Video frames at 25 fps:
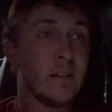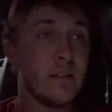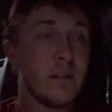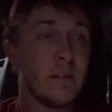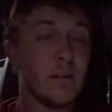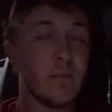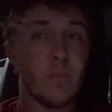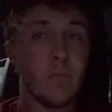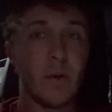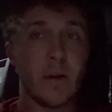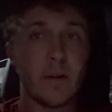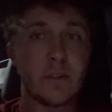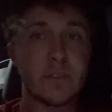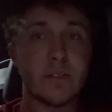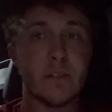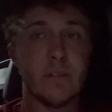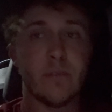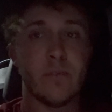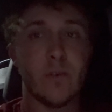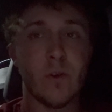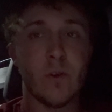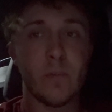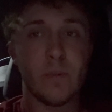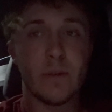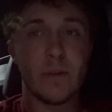marks it
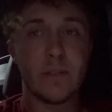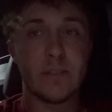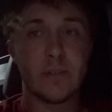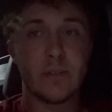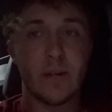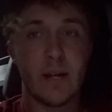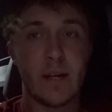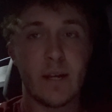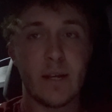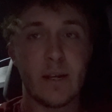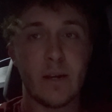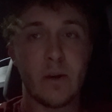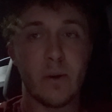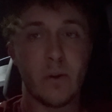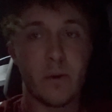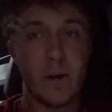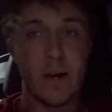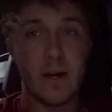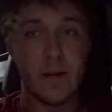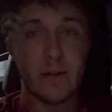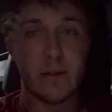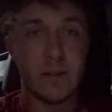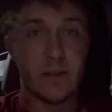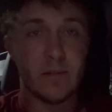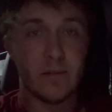for me so I can go
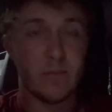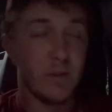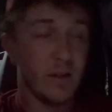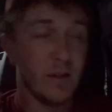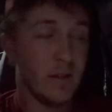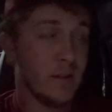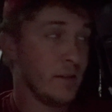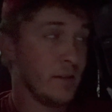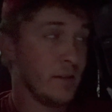around it. But